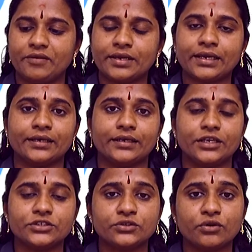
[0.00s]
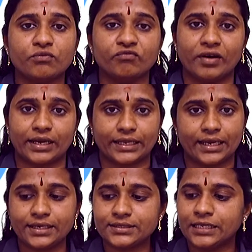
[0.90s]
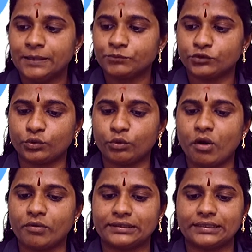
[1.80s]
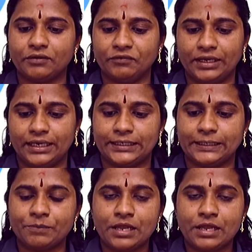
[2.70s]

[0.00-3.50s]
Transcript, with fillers: living condition of workers throughout the world.